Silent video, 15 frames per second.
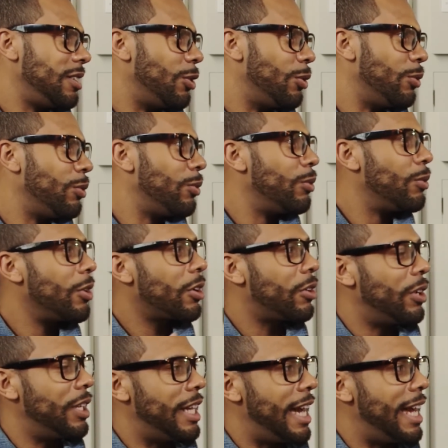know, work
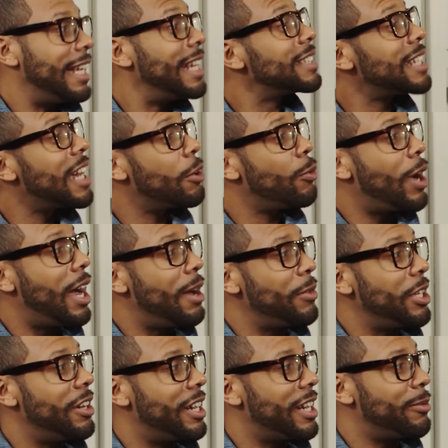on that. And that's kind of why I'm
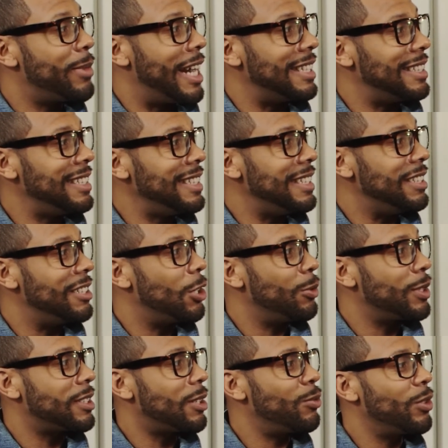here at M I T, you know,
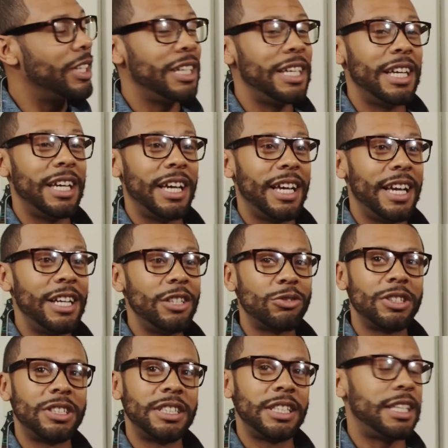because yeah. I'm really
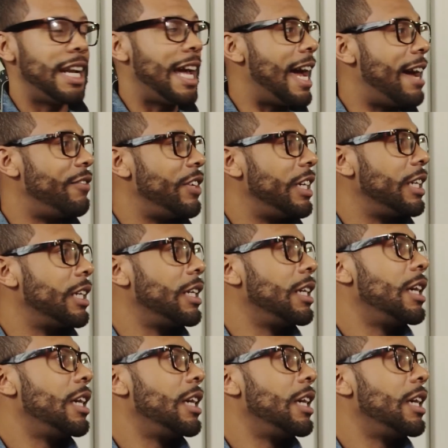interested in having,